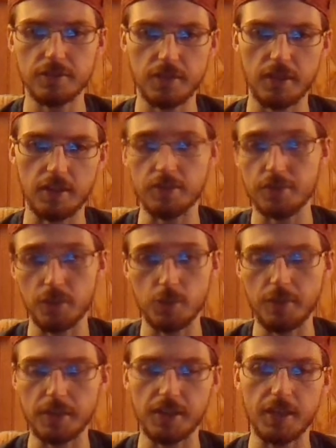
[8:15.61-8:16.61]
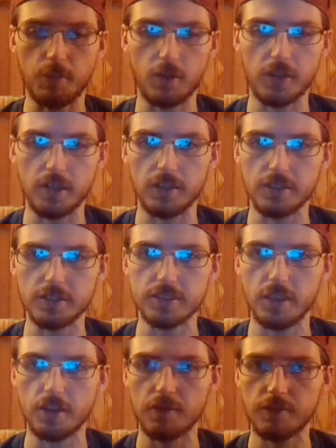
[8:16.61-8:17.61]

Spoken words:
I assume they keep working on this stuff.